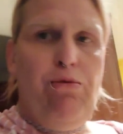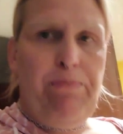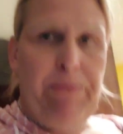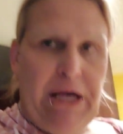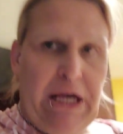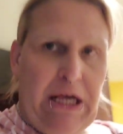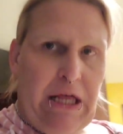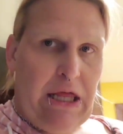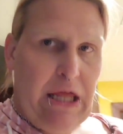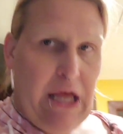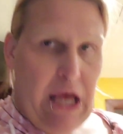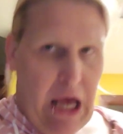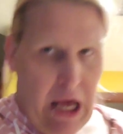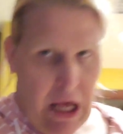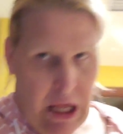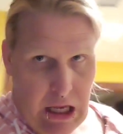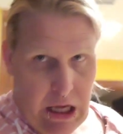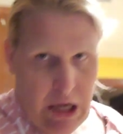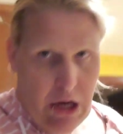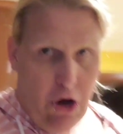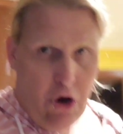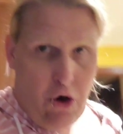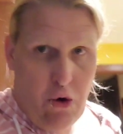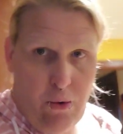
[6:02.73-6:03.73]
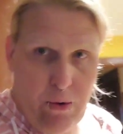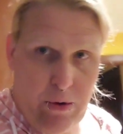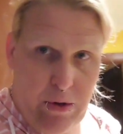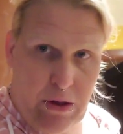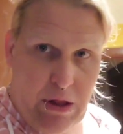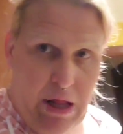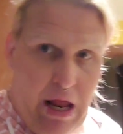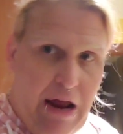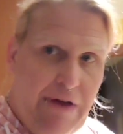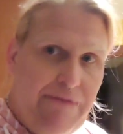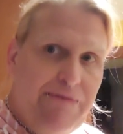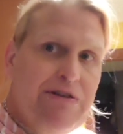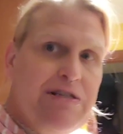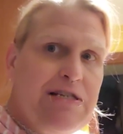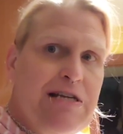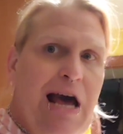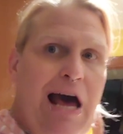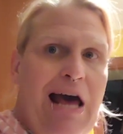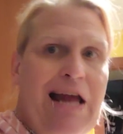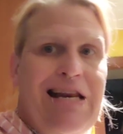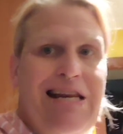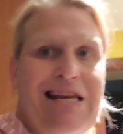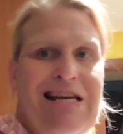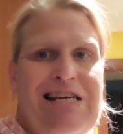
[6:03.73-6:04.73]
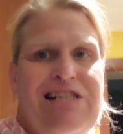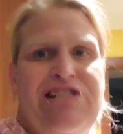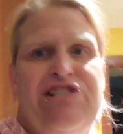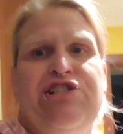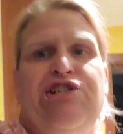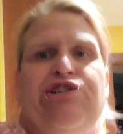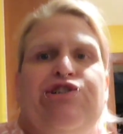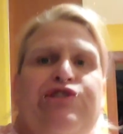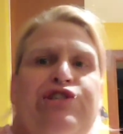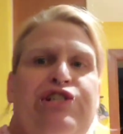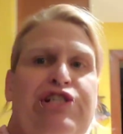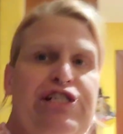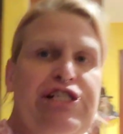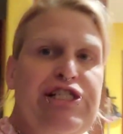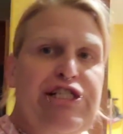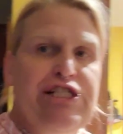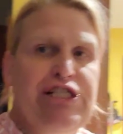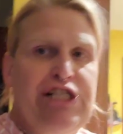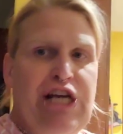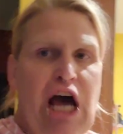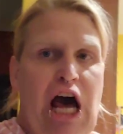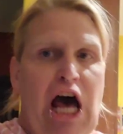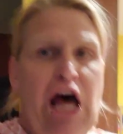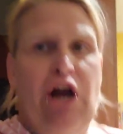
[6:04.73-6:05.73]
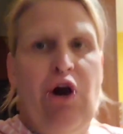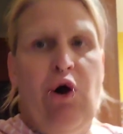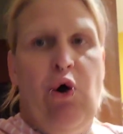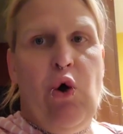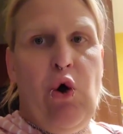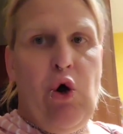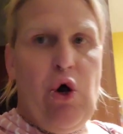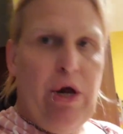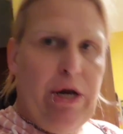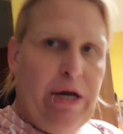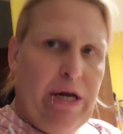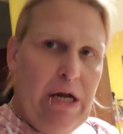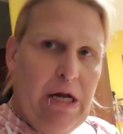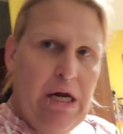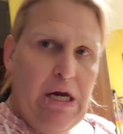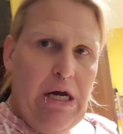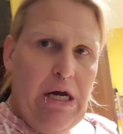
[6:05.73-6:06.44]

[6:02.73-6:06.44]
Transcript: me that, you know, life has gotten easier since he's got on